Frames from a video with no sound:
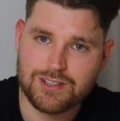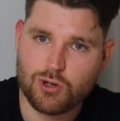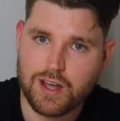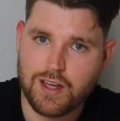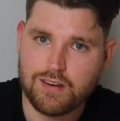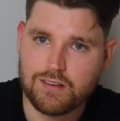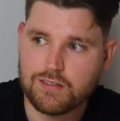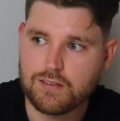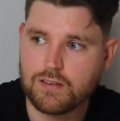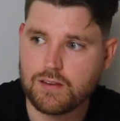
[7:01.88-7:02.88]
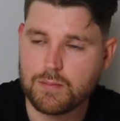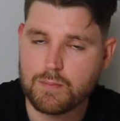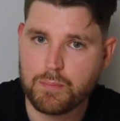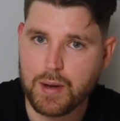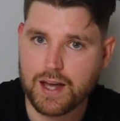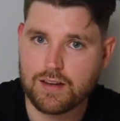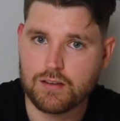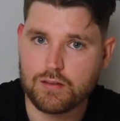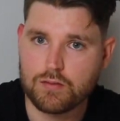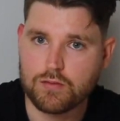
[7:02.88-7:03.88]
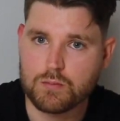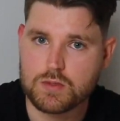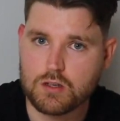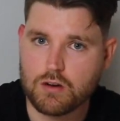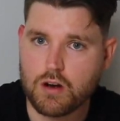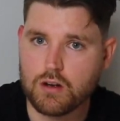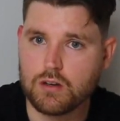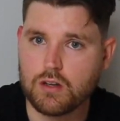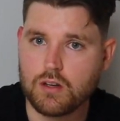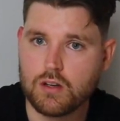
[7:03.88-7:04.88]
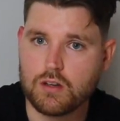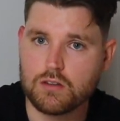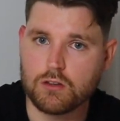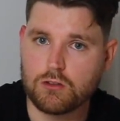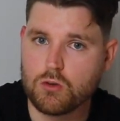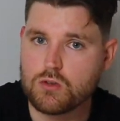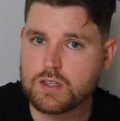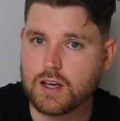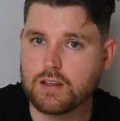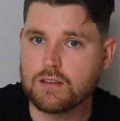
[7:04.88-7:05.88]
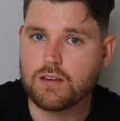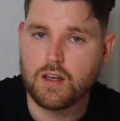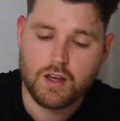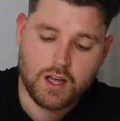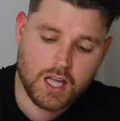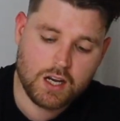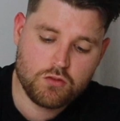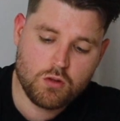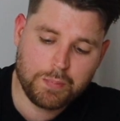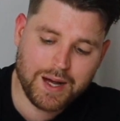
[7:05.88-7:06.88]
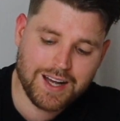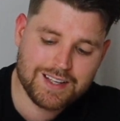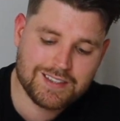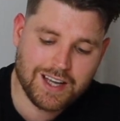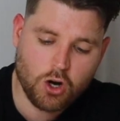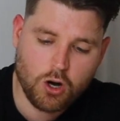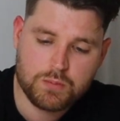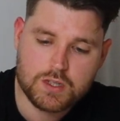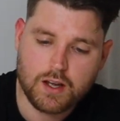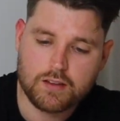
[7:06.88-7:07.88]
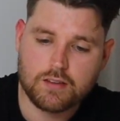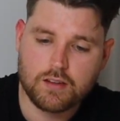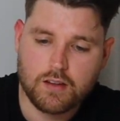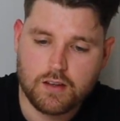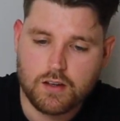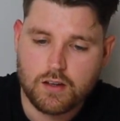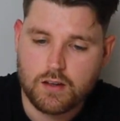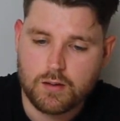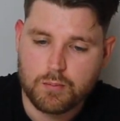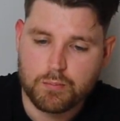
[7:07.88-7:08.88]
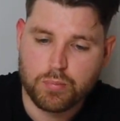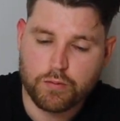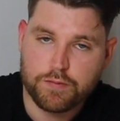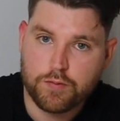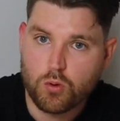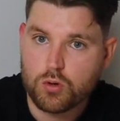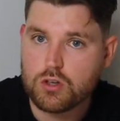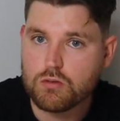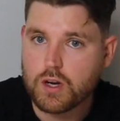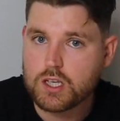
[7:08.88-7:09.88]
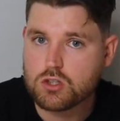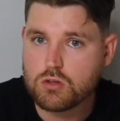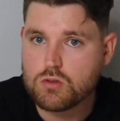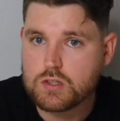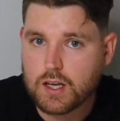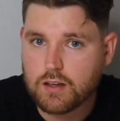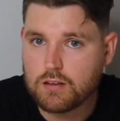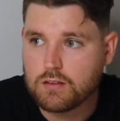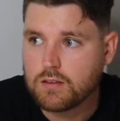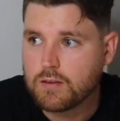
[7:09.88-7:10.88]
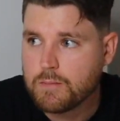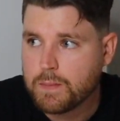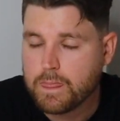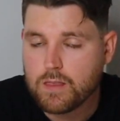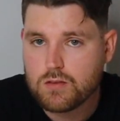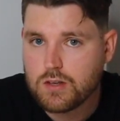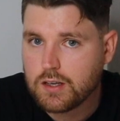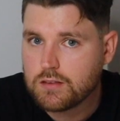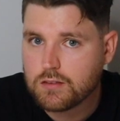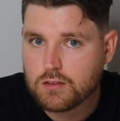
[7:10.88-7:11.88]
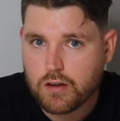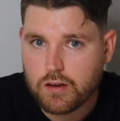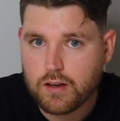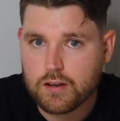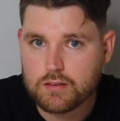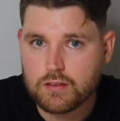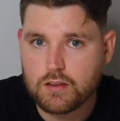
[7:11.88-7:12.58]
in your head back from 0 to 2 seconds. And if you pass that object before you reach 2 seconds, you need to slow down.